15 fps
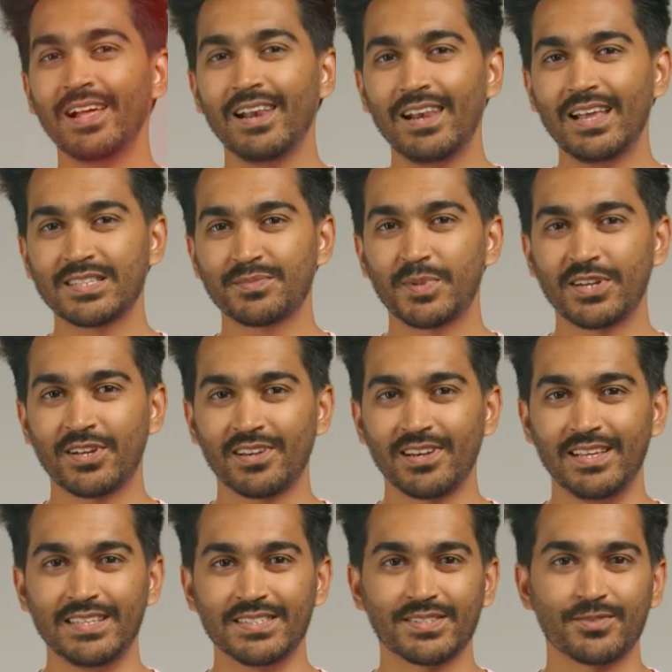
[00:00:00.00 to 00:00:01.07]
Last but not
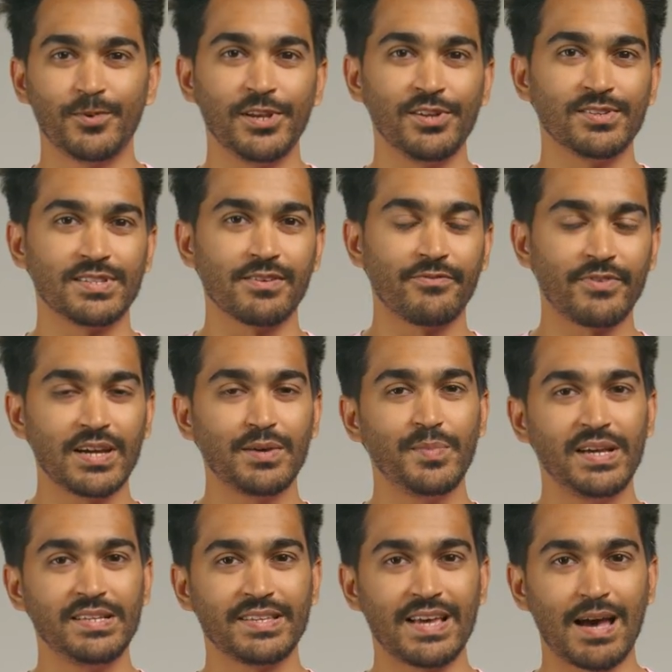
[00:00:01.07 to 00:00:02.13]
least, when using
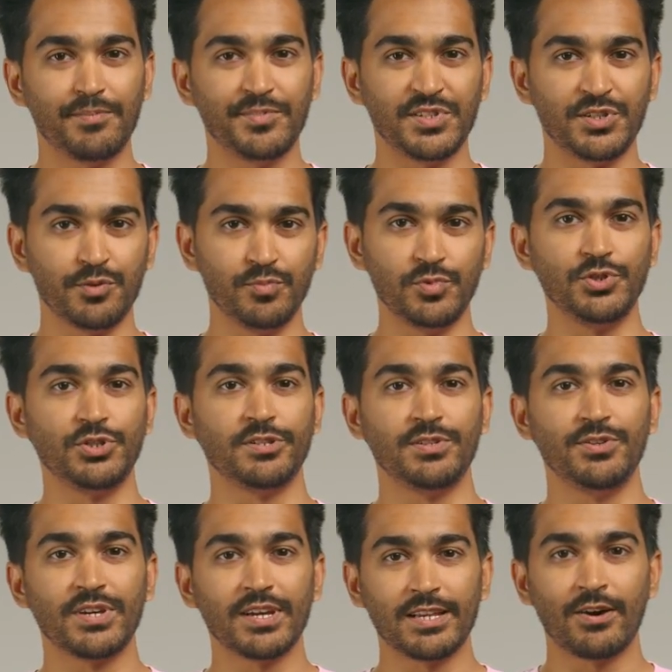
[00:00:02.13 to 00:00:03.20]
Firebase app distribution,
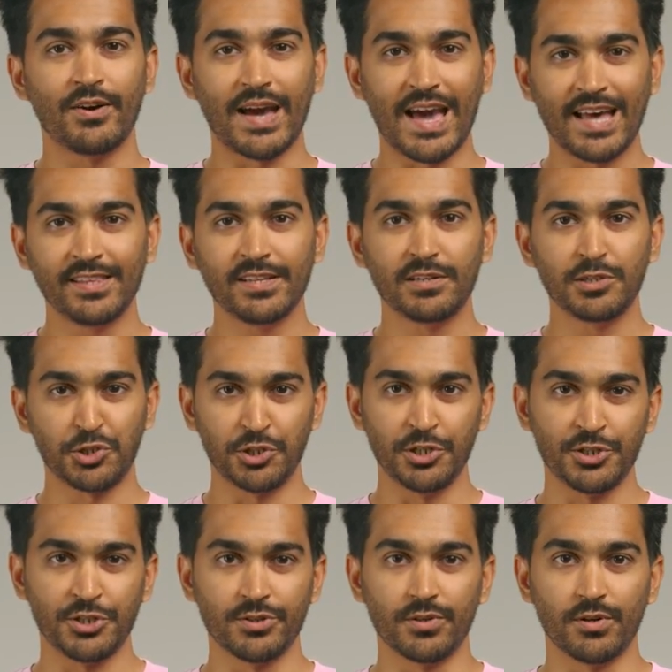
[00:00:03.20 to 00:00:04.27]
you can now add a
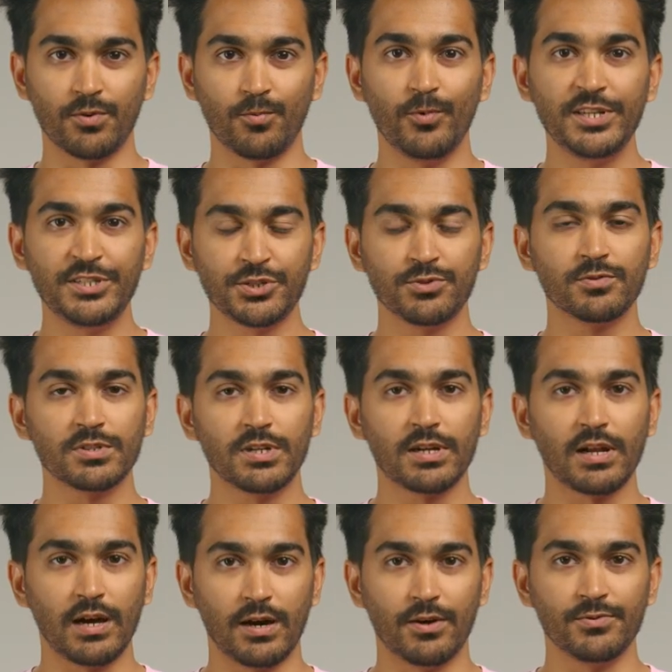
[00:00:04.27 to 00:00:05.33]
restriction on which Google
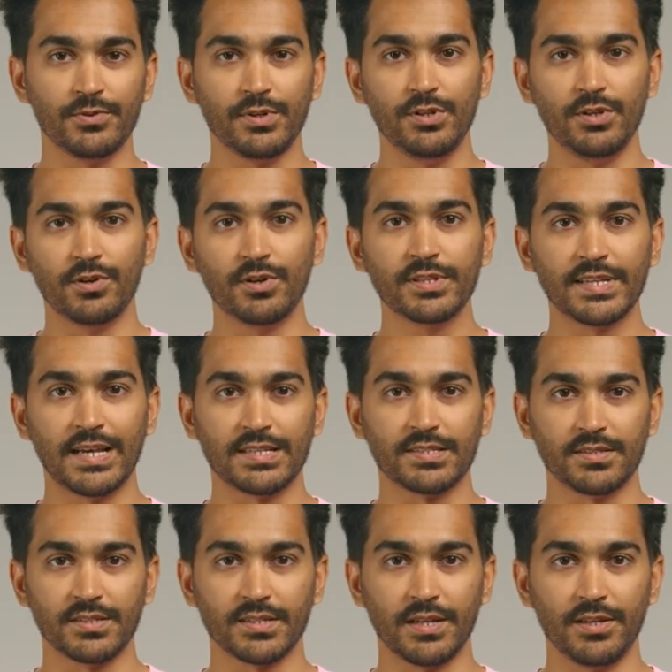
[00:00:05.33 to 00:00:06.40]
account your
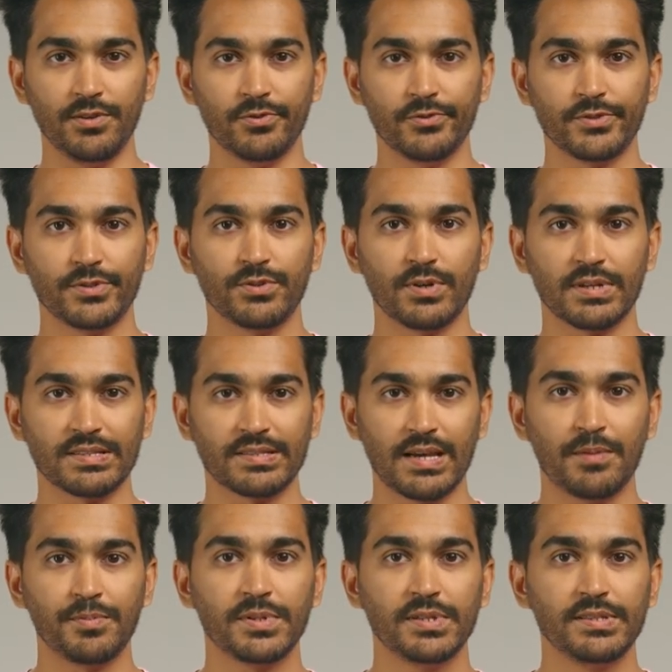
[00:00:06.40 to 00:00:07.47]
testers can use to
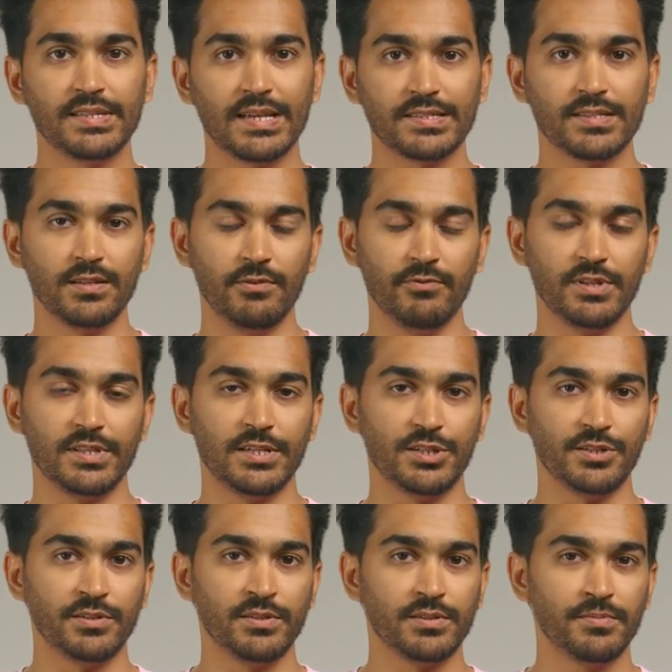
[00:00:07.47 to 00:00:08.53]
accept testing
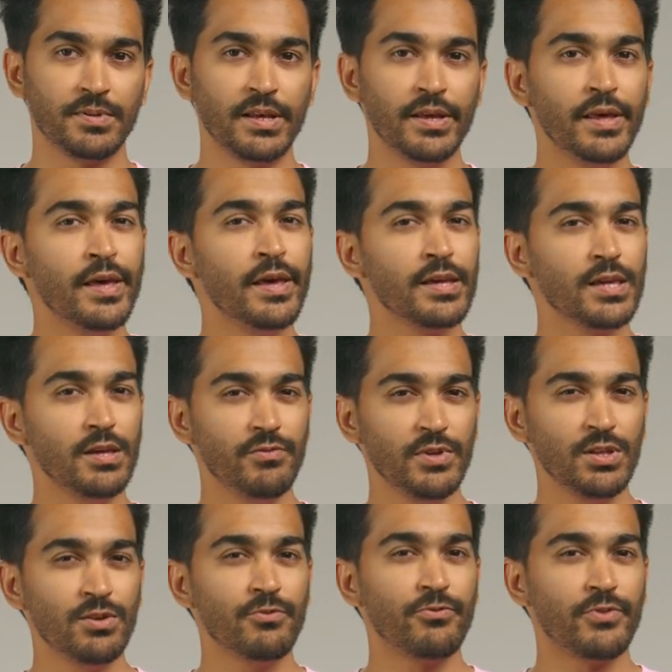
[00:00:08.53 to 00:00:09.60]
invitations,
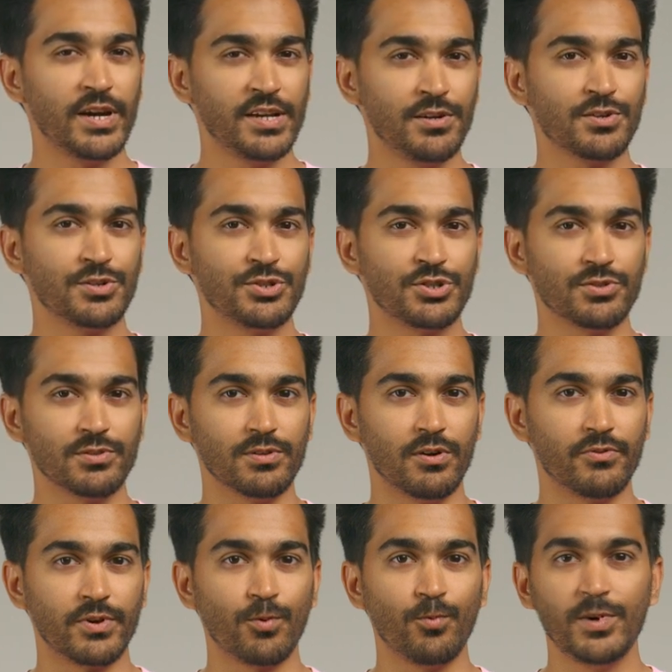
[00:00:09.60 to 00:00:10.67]
giving you finer control
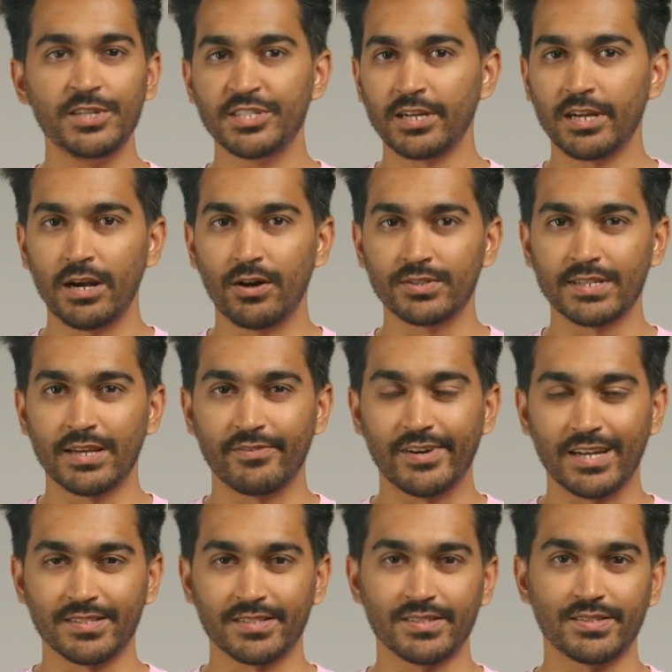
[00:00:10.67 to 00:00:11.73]
over which accounts have
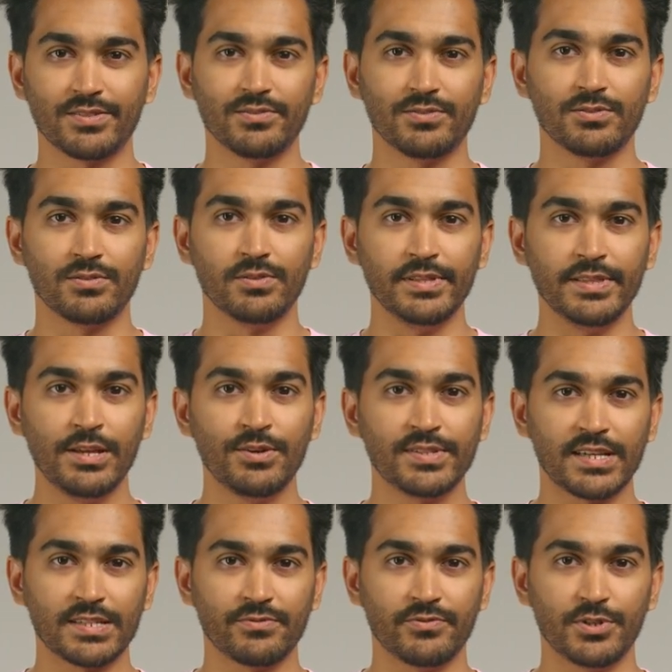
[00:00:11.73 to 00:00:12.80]
access to new
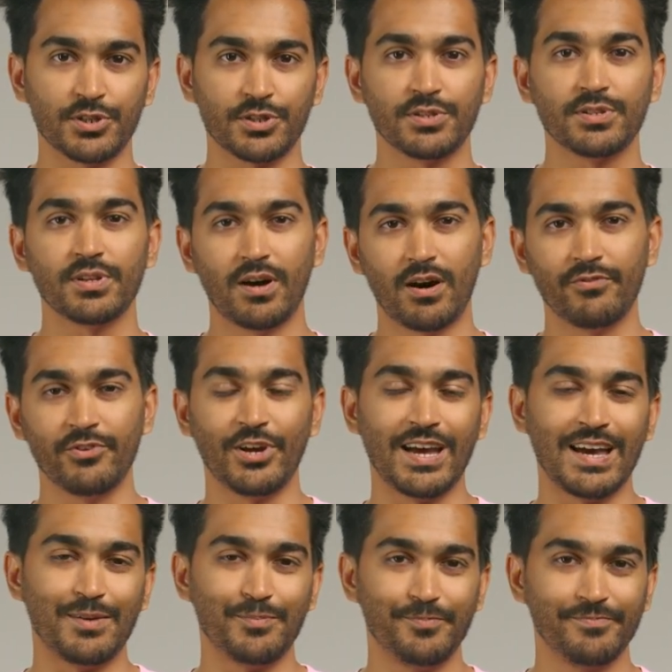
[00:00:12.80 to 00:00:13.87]
test versions of your
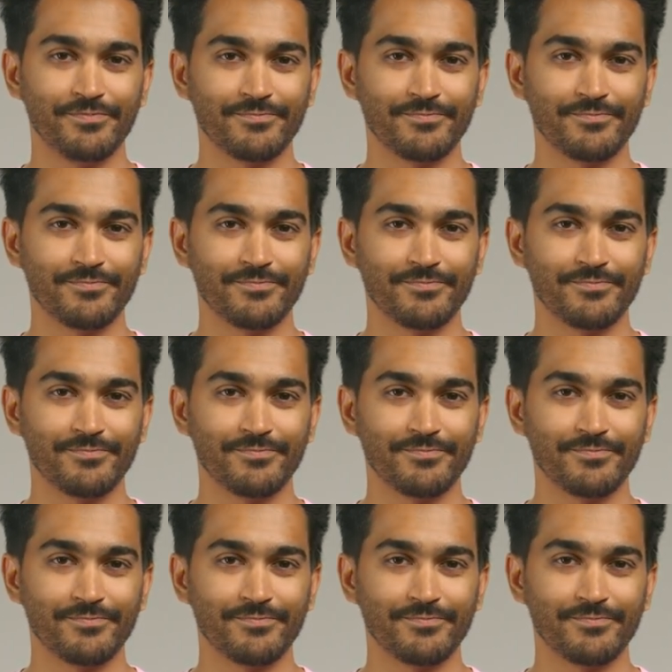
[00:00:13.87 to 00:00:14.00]
app.